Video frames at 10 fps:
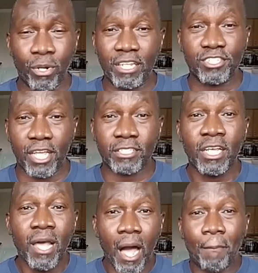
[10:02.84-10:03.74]
out what it
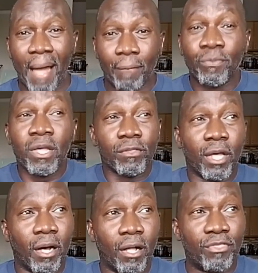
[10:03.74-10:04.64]
says about
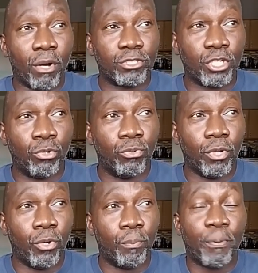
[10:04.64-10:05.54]
uh, those
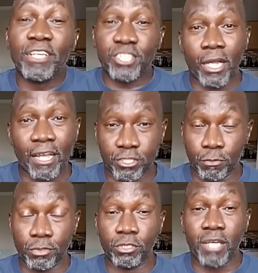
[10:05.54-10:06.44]
who, who preach the
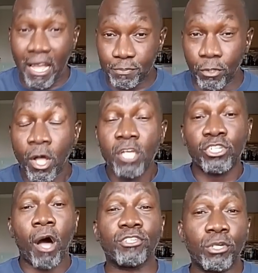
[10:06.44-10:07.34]
gospel, gospel
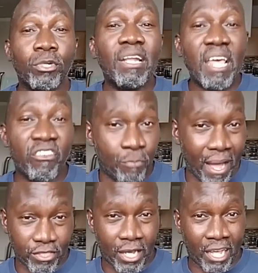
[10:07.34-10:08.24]
shall also
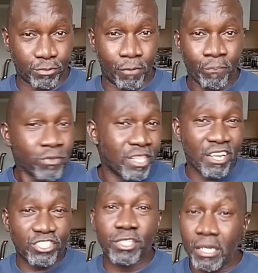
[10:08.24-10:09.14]
live by the gospel.
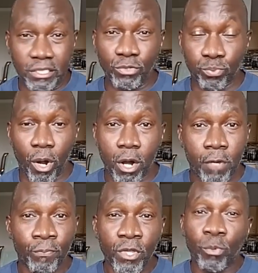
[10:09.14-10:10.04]
There's nothing
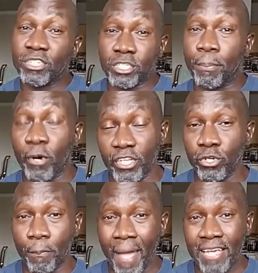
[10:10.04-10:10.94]
wrong with
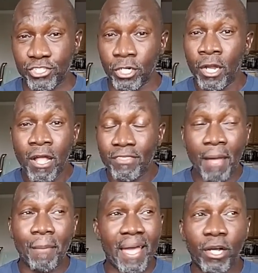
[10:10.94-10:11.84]
supporting your pastor.
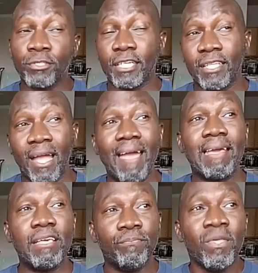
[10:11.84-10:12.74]
That man goes out
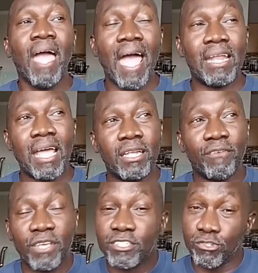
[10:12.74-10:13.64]
there and he and,
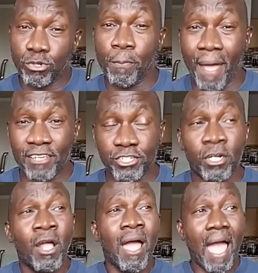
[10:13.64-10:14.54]
and if he's a true
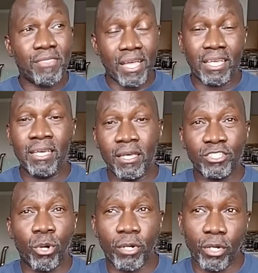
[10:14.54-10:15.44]
pastor and that
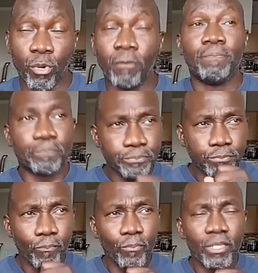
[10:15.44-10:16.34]
he is, quote unquote,